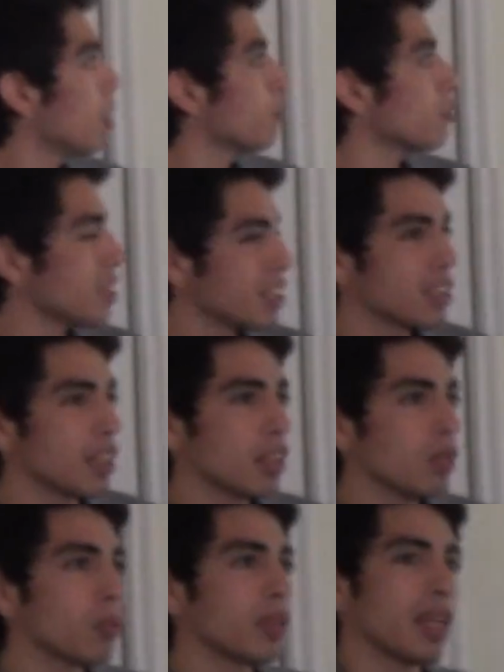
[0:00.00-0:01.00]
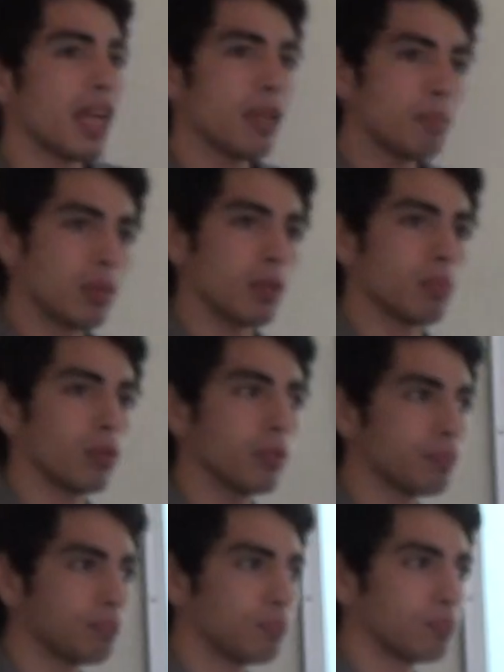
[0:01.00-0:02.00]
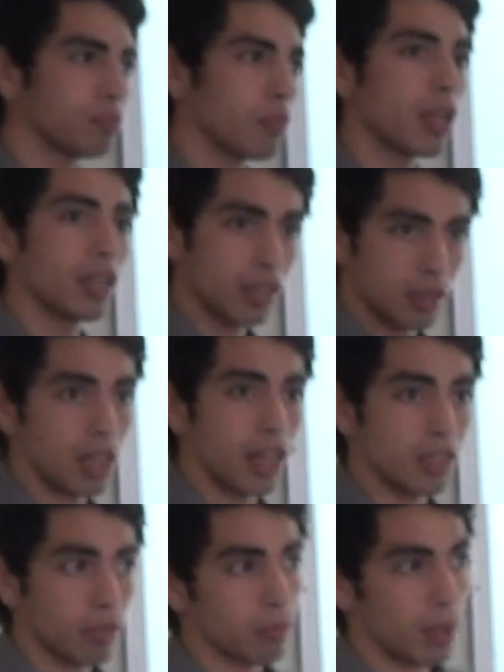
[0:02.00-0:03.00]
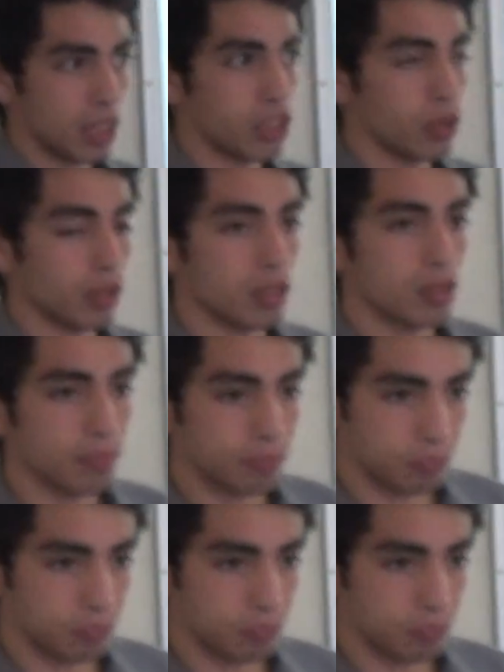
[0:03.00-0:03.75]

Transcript: for this study were 8 people, eight of my students.